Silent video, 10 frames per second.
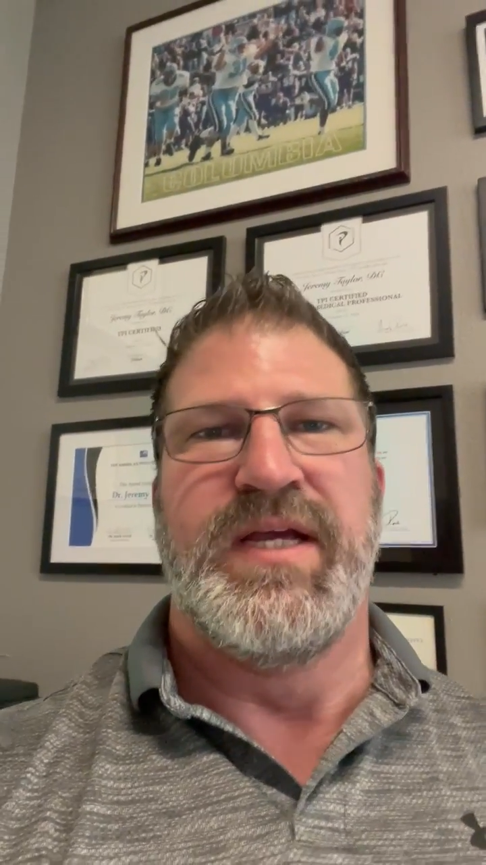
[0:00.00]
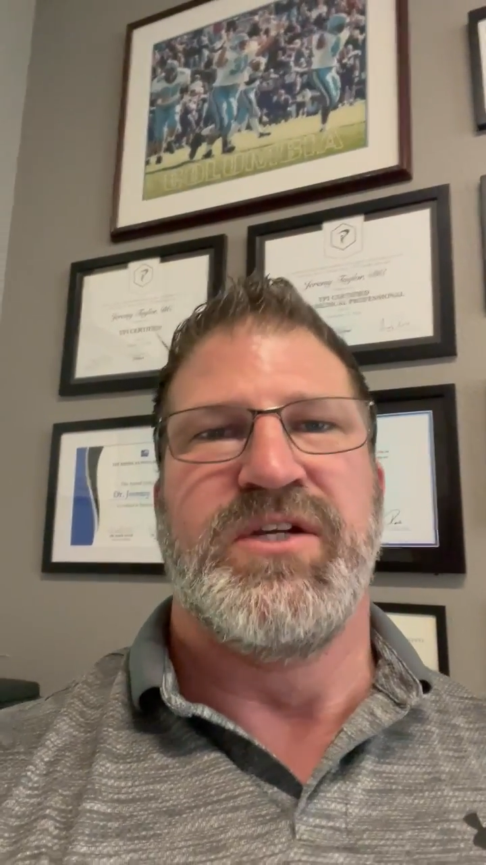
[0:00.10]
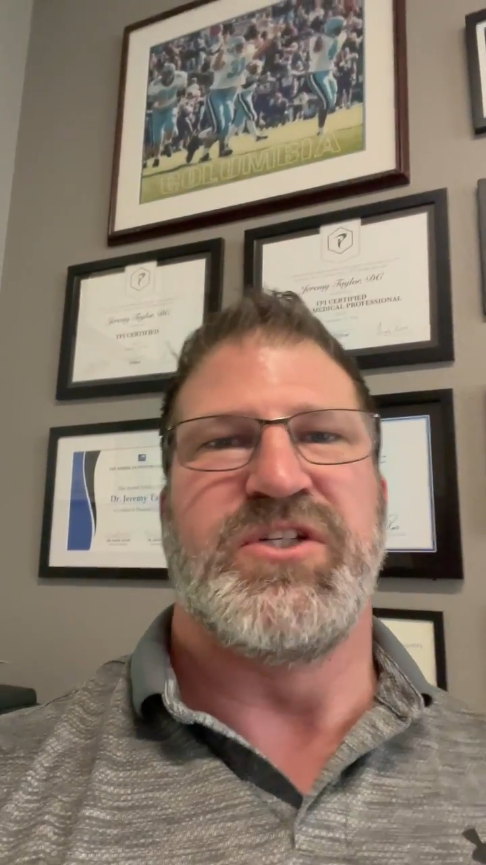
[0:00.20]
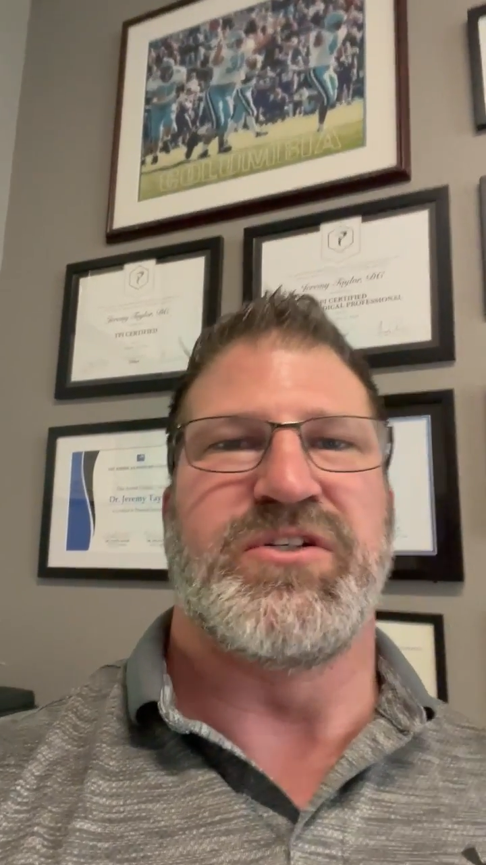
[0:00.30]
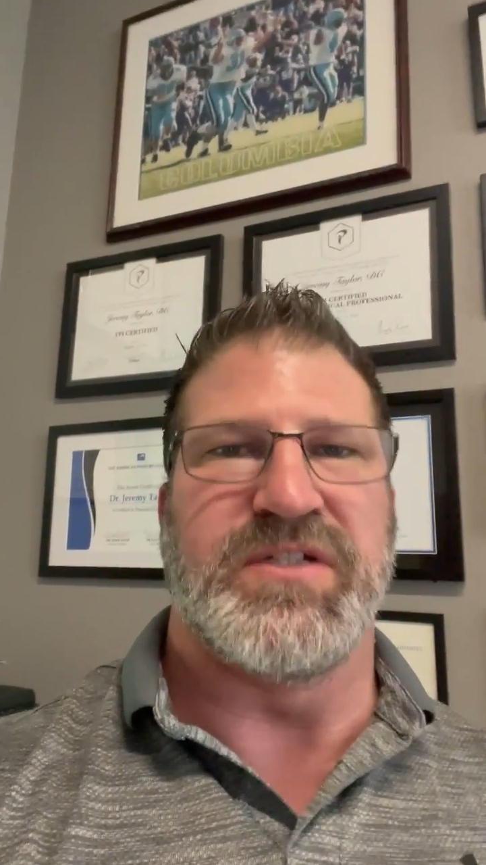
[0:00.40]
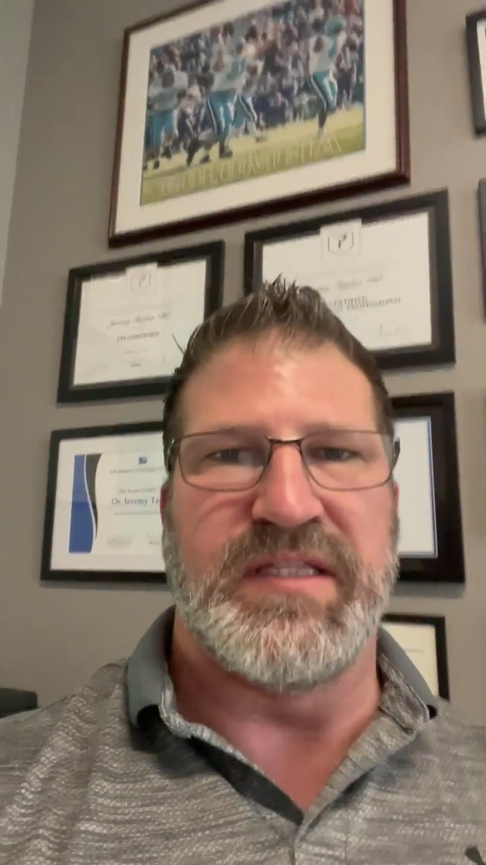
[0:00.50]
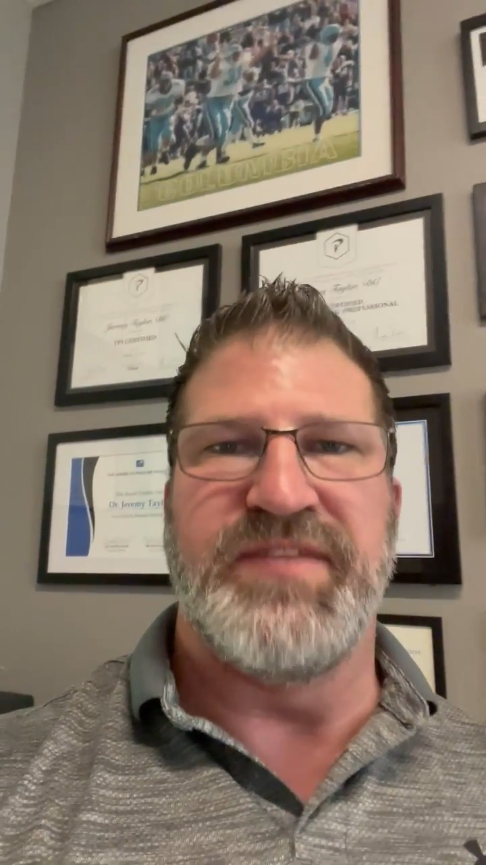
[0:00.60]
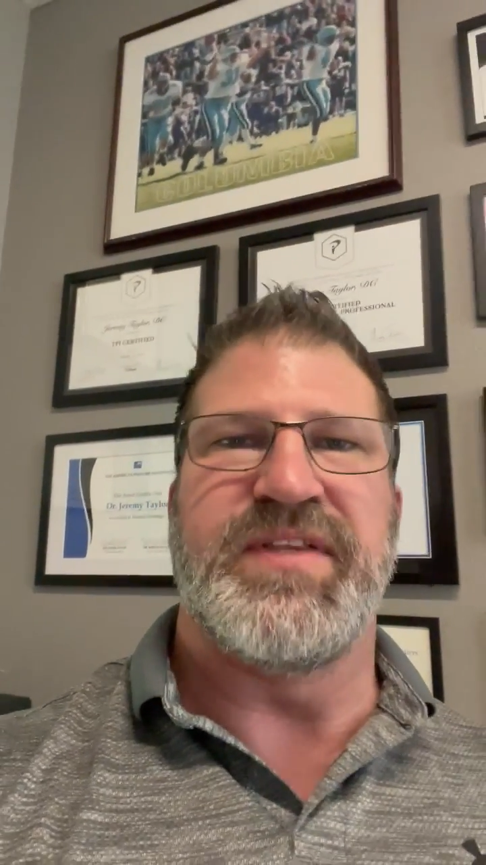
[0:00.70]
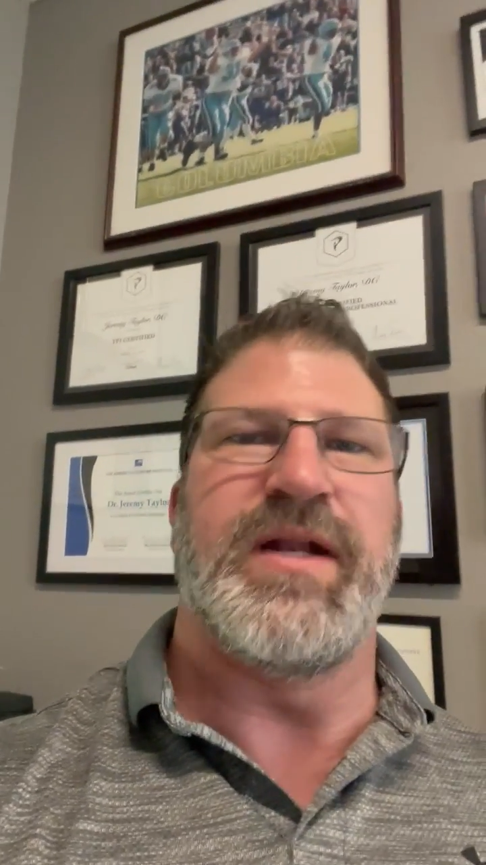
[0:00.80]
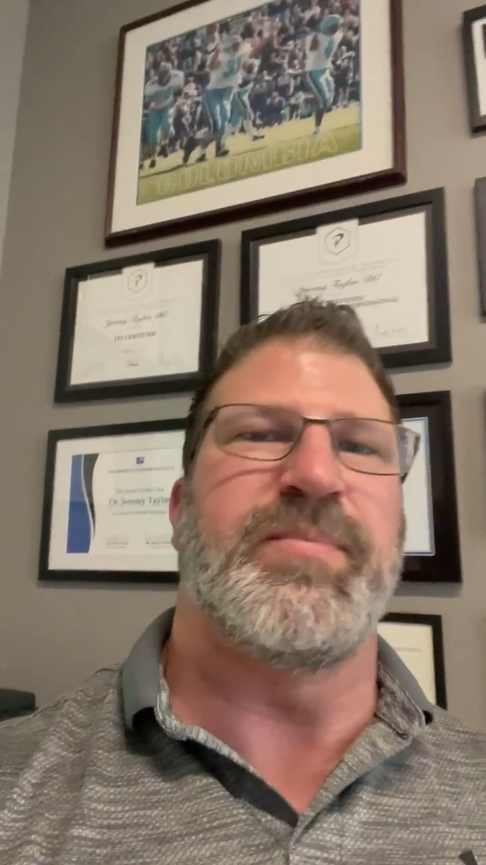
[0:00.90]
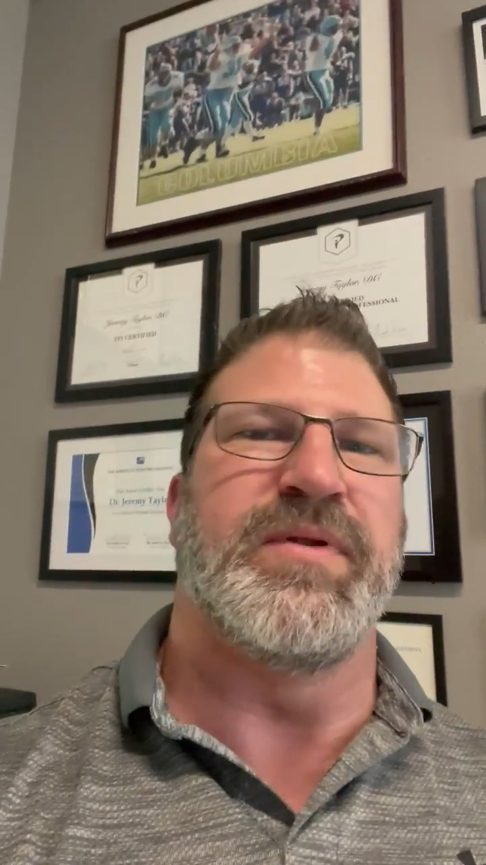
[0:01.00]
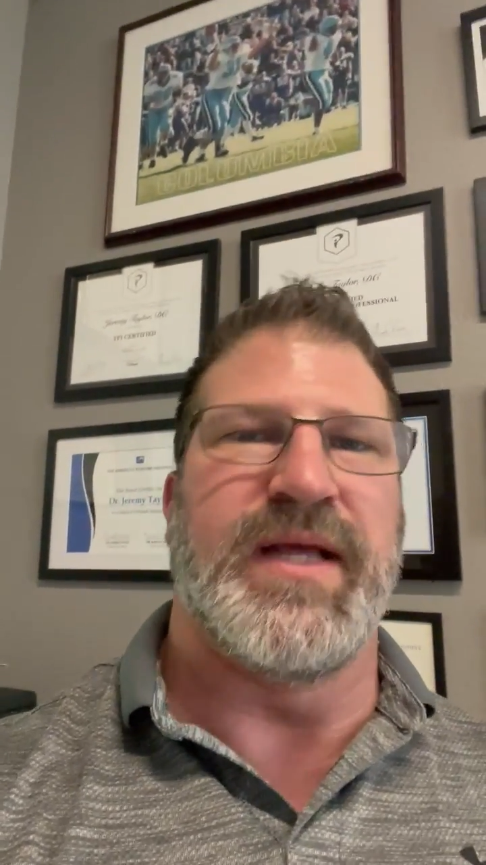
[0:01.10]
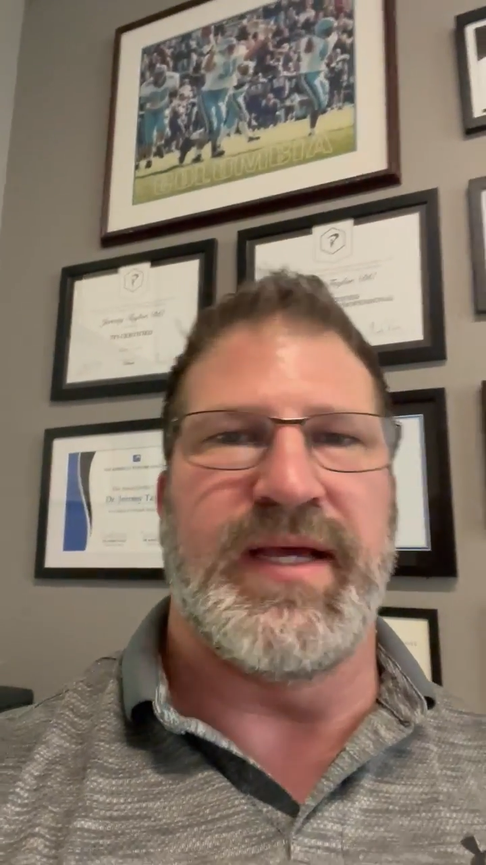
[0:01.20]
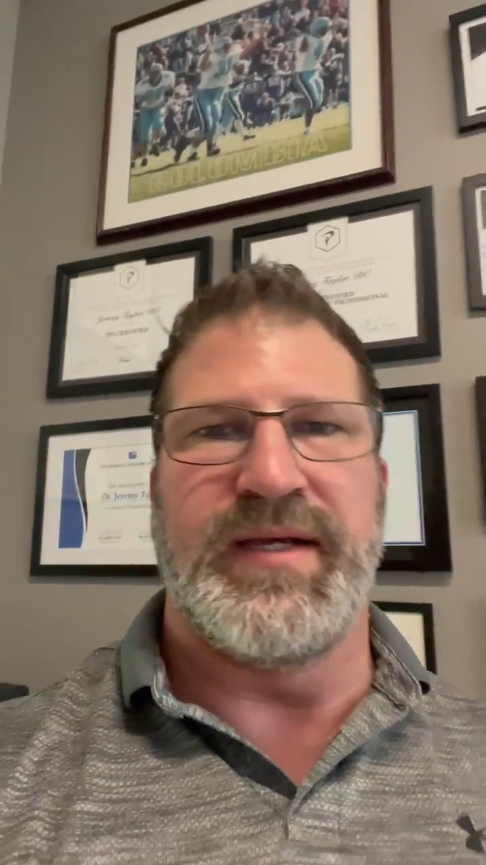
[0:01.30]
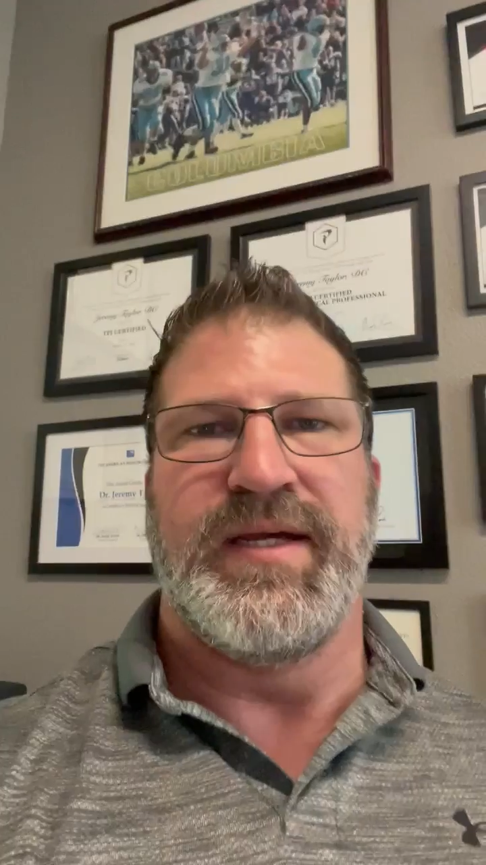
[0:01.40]
She starts lifting up her
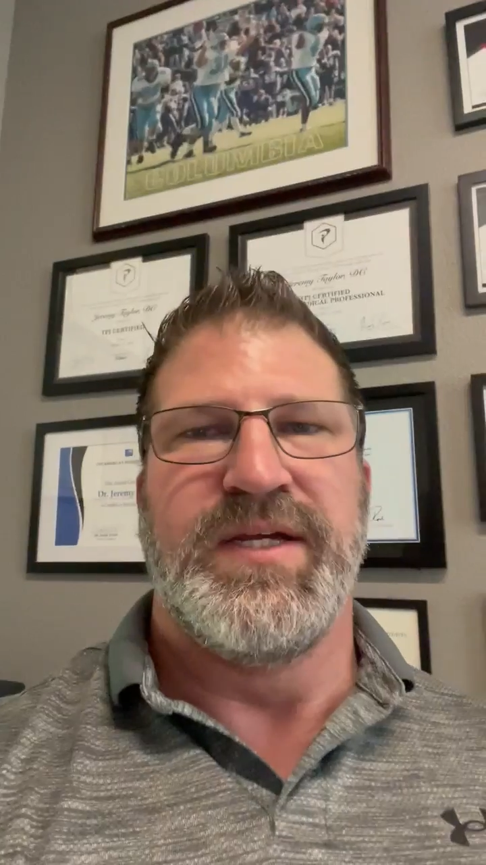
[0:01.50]
leg.